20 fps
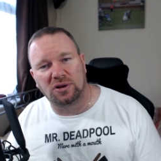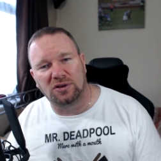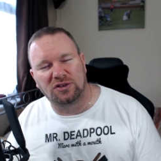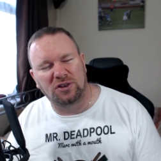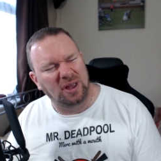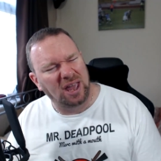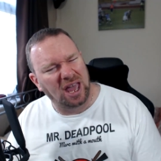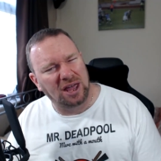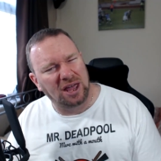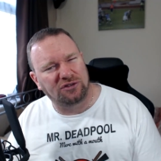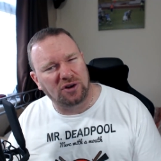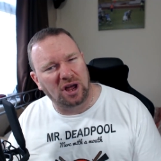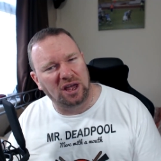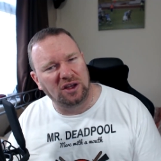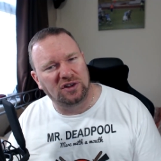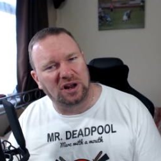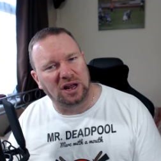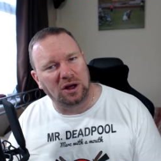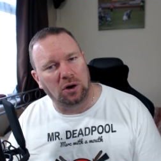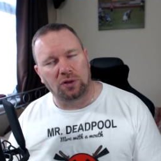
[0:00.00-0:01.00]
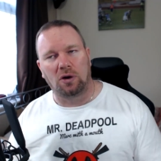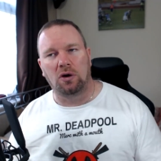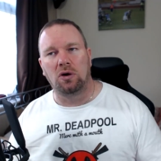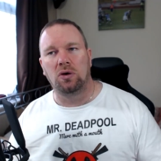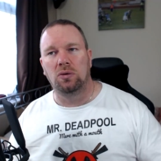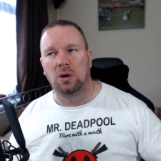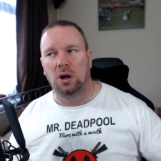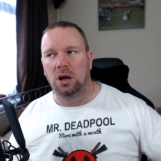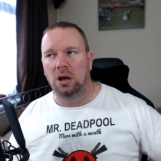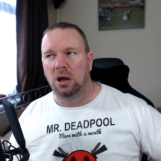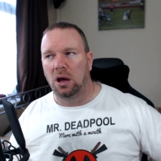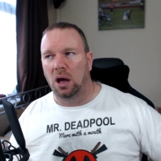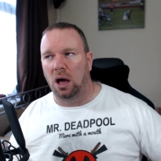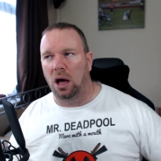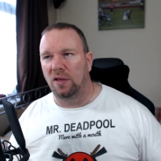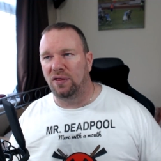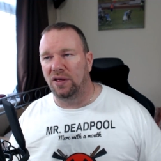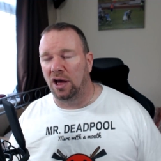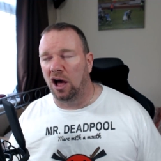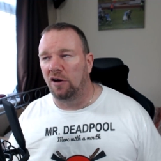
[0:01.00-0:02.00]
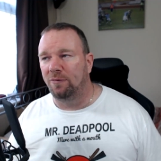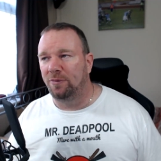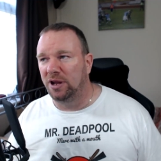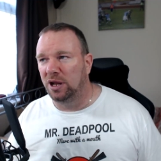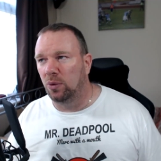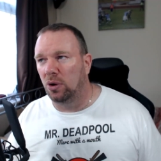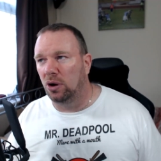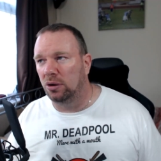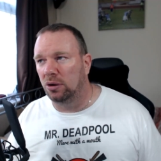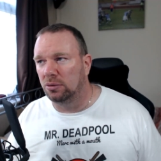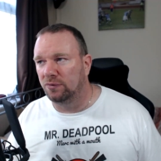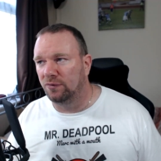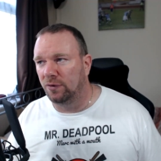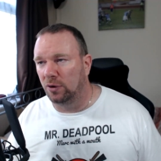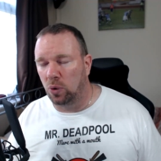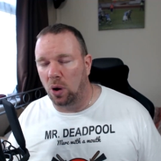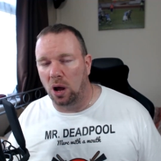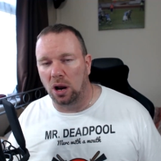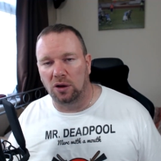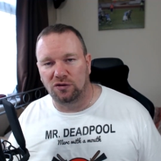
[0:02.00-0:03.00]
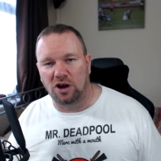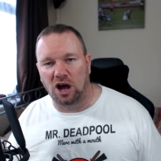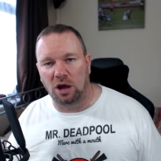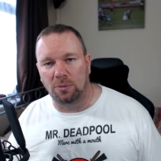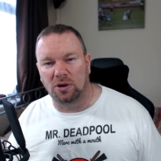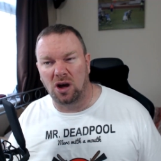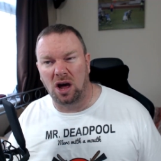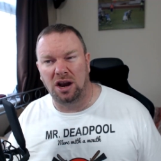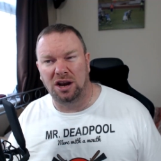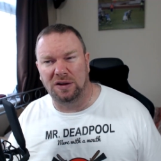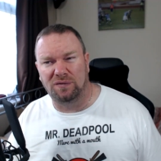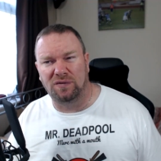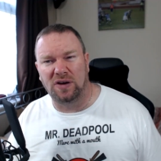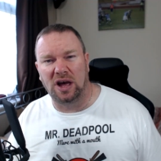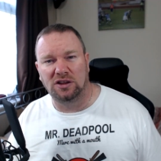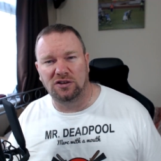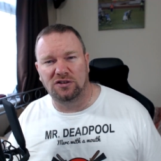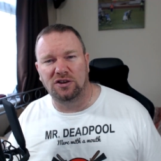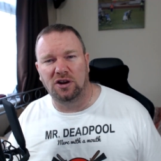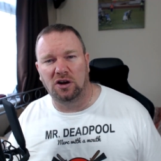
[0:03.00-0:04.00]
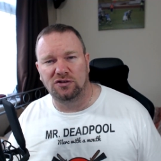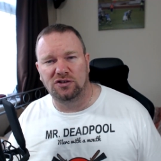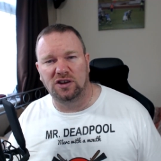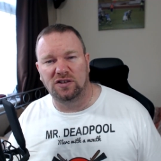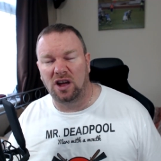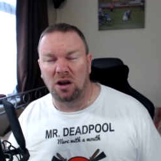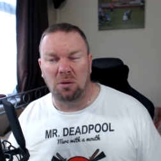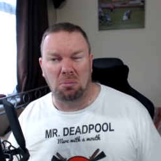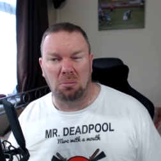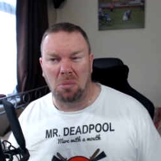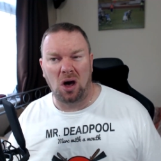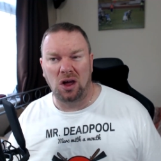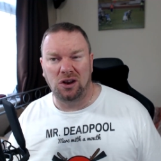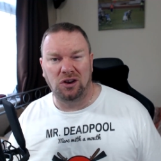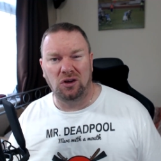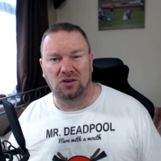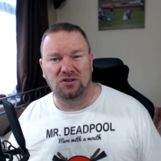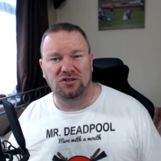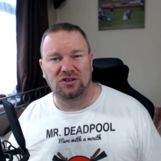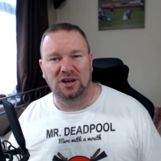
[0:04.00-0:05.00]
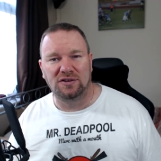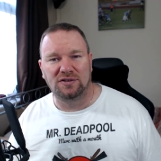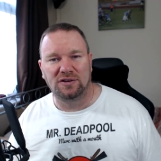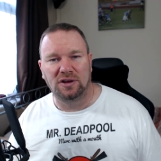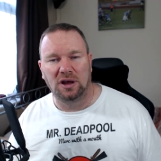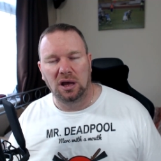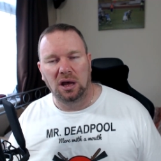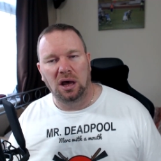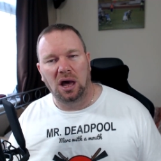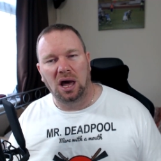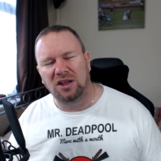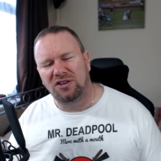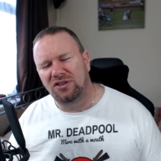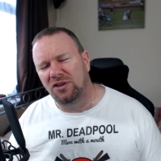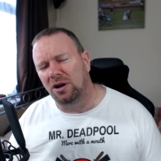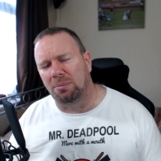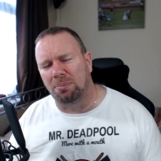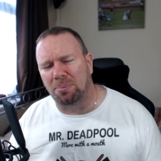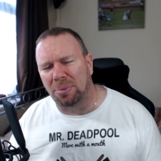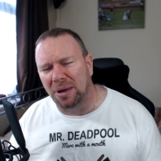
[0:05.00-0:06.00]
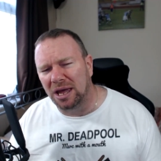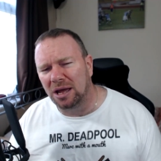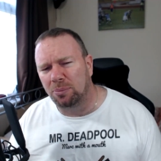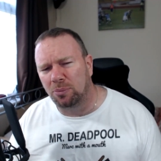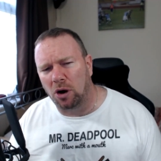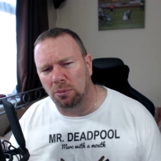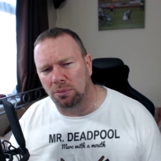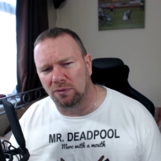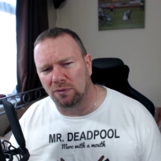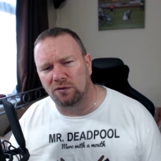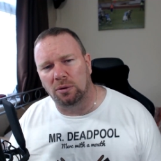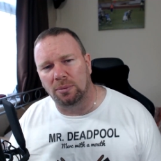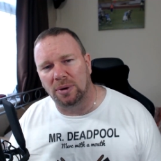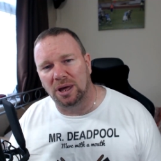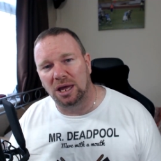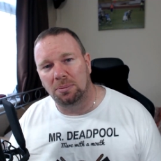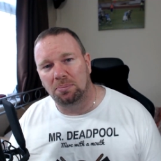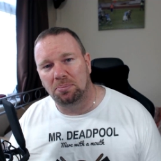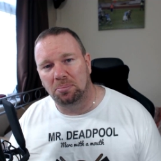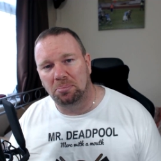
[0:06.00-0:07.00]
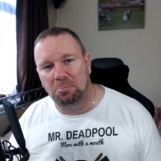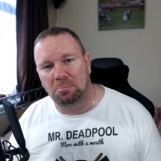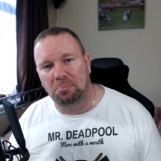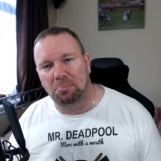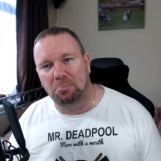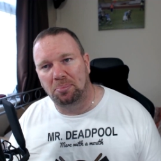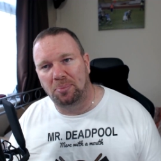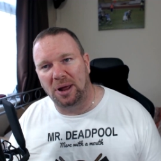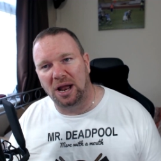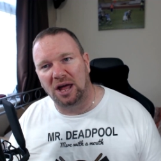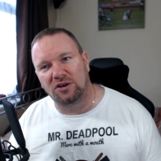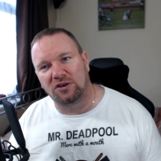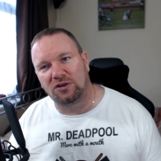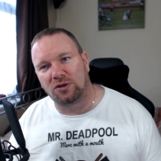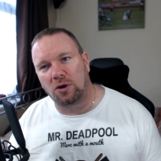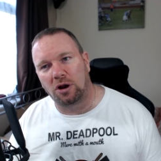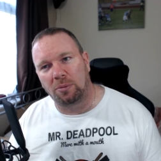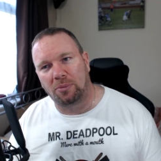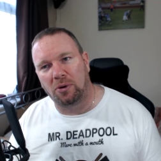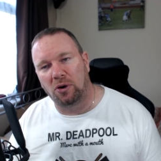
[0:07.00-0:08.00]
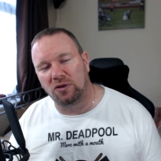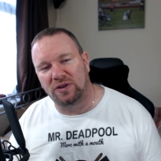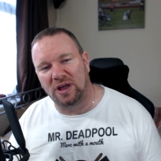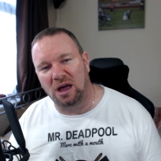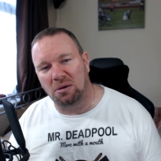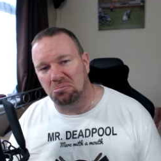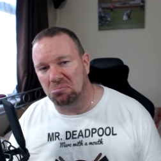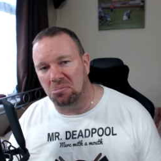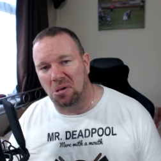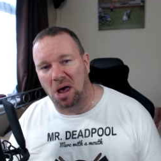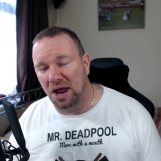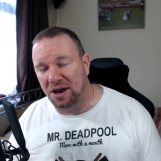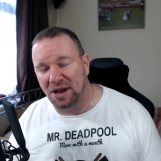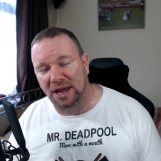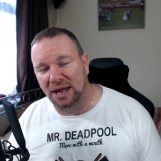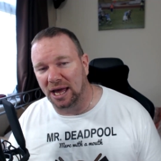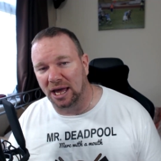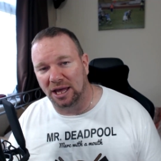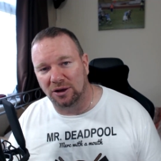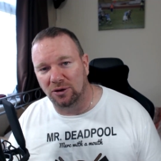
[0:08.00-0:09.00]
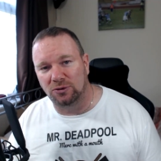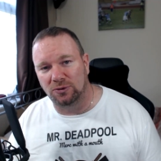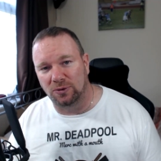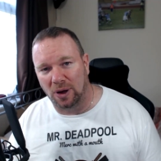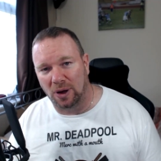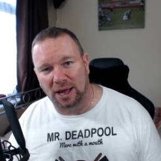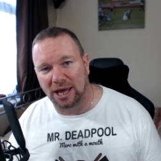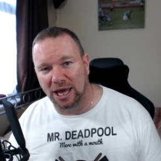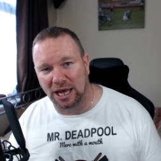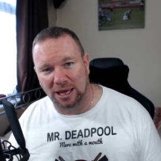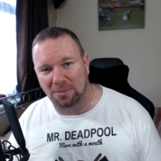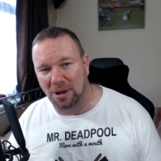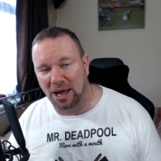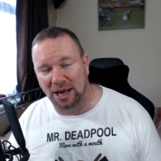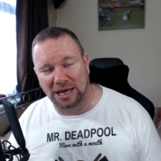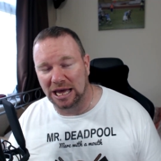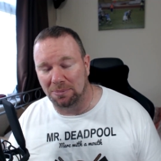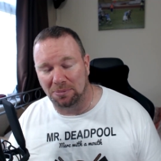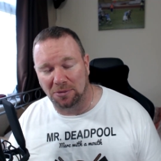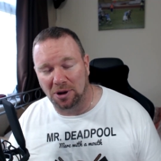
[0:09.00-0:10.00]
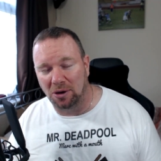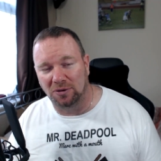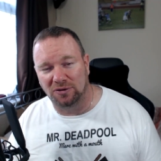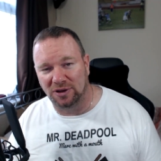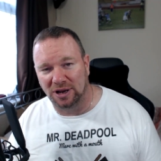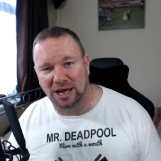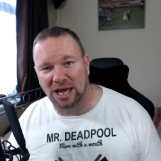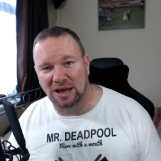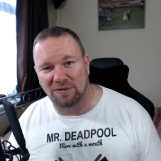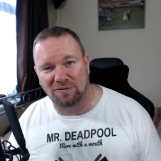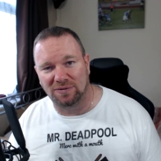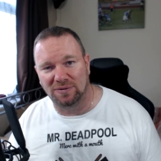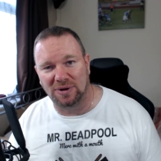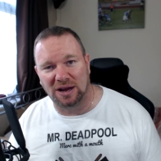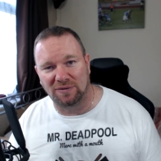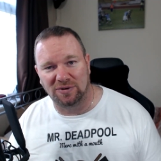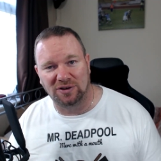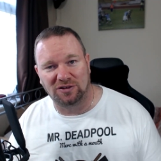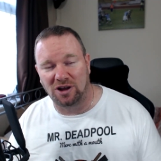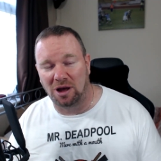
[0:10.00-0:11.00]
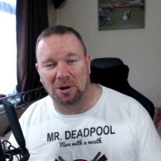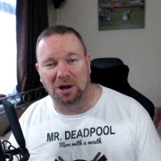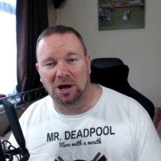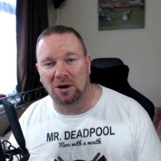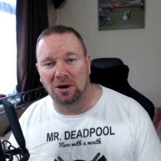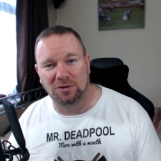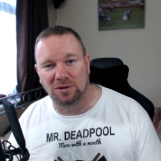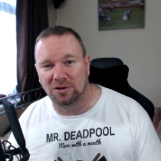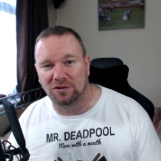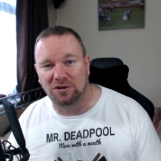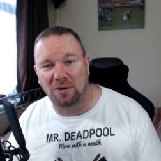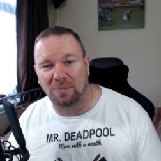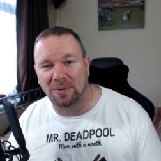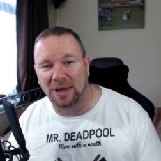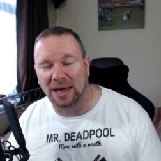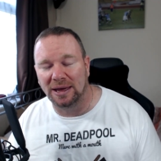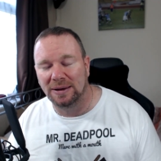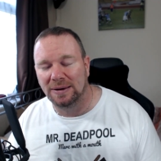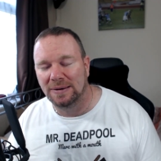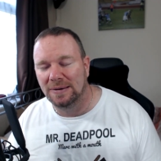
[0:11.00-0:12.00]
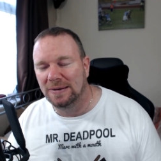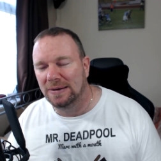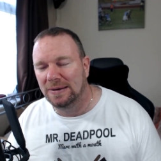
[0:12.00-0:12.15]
So yeah, strangely, although I think I've been the one for quite a long time that kind of defends notches. I don't mind notches, and it's not a big problem for me, but I just thought I'd point out I didn't get used to it. I keep noticing it every time I go to the top there.